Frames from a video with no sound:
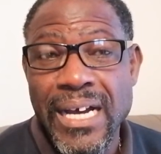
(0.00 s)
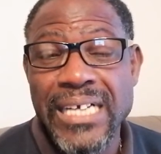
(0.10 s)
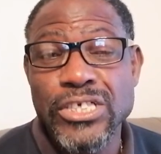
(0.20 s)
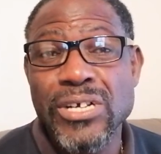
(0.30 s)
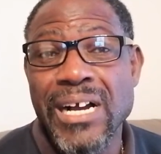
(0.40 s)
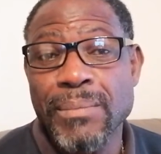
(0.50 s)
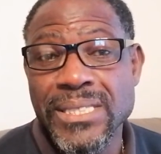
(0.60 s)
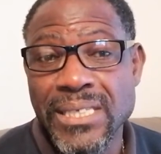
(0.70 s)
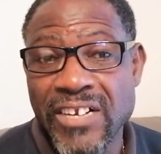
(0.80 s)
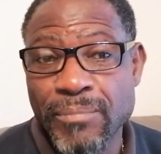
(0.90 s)
I dragged
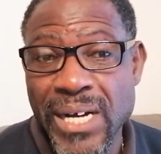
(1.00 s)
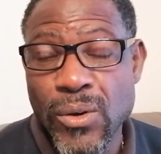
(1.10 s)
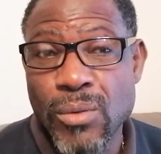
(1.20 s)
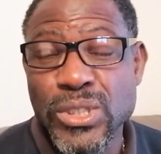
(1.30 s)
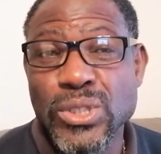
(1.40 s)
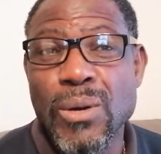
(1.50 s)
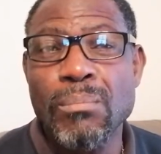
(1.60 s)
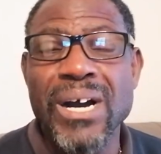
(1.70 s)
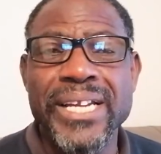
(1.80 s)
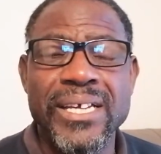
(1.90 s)
myself back home.
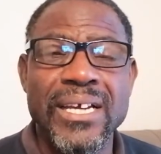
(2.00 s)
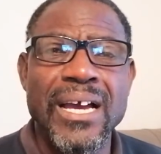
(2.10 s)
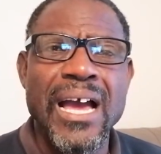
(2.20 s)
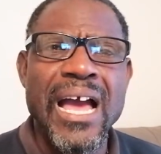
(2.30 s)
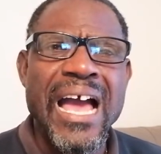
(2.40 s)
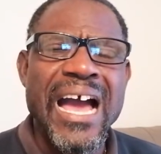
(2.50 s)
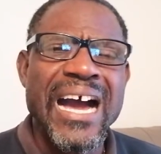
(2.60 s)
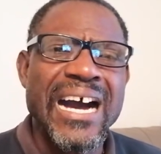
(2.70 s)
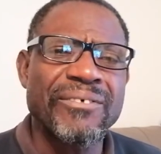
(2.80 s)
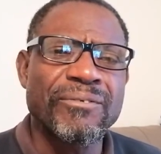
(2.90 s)
Somebody
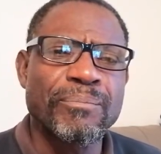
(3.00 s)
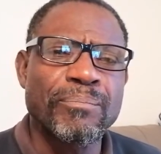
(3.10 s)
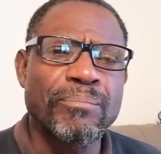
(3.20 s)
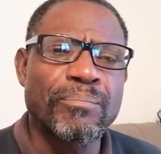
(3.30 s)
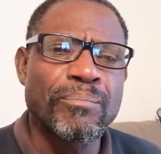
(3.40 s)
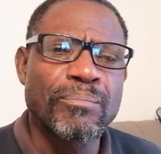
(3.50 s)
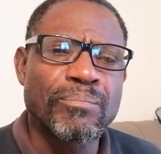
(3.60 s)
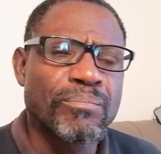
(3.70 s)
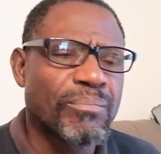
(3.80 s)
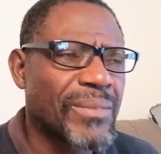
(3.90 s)
have
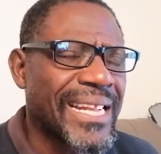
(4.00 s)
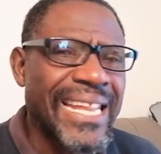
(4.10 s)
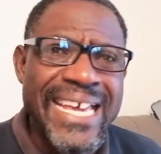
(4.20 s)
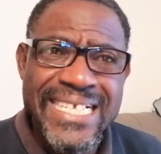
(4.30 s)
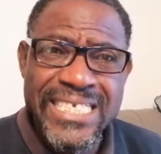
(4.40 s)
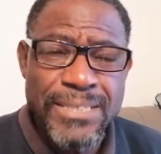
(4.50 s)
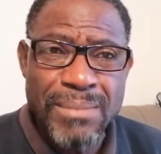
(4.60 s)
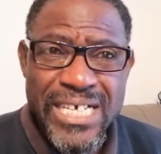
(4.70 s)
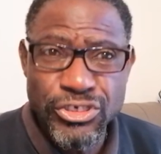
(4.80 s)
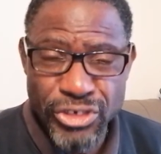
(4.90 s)
laced
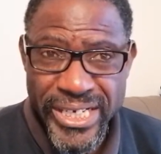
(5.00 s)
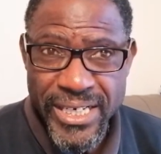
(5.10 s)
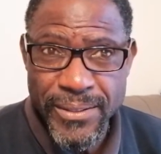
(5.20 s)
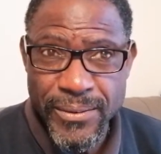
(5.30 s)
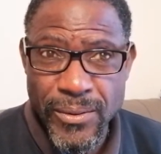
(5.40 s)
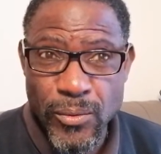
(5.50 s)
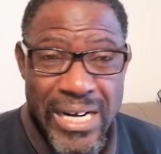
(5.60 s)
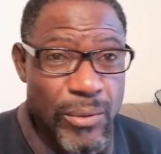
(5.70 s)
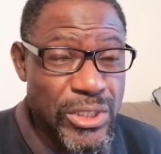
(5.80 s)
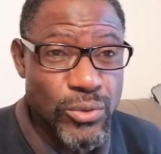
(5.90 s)
my drink
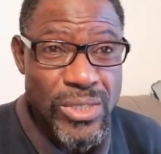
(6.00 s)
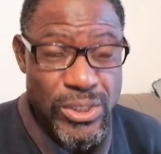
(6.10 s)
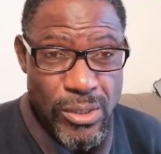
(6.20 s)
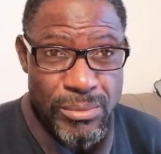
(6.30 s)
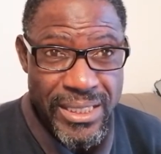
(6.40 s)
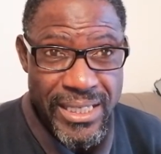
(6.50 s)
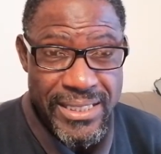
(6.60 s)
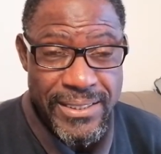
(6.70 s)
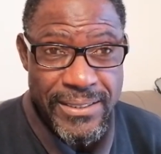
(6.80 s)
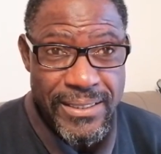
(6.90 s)
while I was doing something
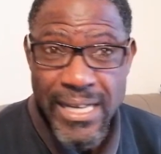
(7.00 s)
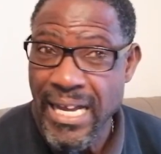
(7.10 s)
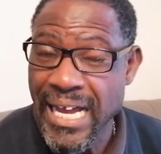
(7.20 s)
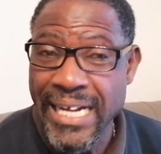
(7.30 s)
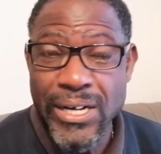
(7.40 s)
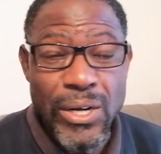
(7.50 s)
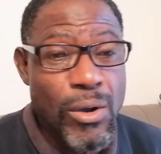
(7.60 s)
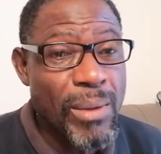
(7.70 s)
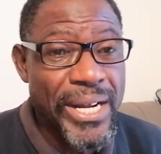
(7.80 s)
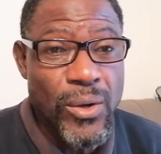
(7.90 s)
else and
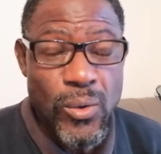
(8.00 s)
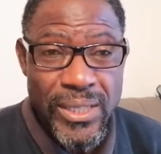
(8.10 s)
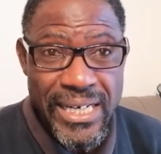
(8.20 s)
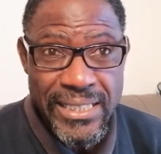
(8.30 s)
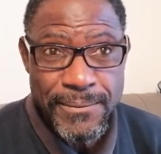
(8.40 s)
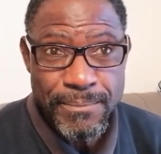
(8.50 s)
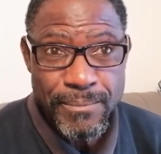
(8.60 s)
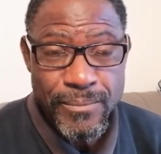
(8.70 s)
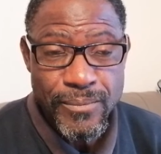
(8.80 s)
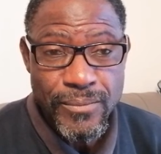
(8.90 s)
nobody owned that.
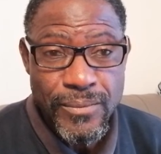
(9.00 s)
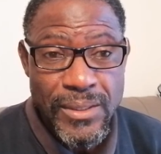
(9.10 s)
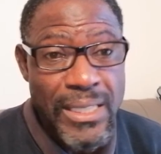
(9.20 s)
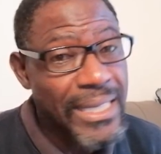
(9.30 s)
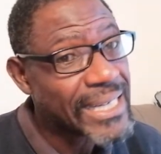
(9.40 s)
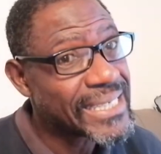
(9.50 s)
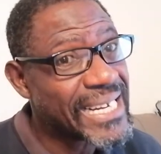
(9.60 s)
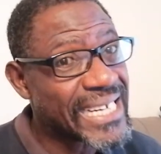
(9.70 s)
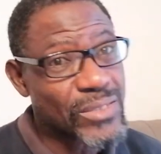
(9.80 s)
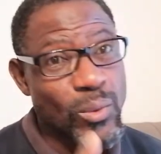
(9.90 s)

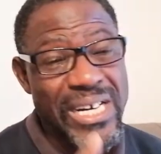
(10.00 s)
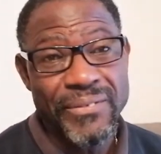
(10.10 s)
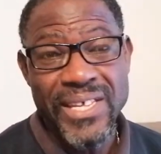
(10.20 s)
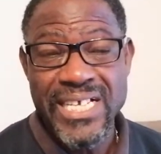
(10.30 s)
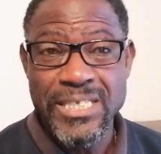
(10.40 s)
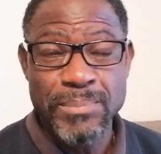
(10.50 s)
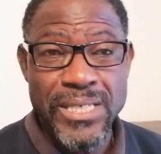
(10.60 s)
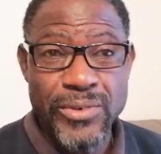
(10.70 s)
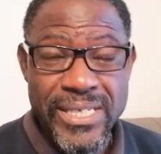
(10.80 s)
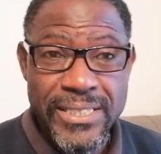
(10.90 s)
That is one of the
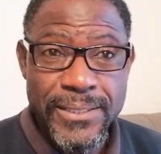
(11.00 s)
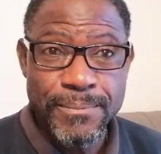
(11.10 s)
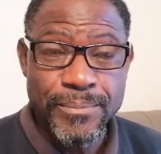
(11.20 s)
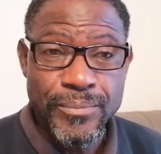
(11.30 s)
experience.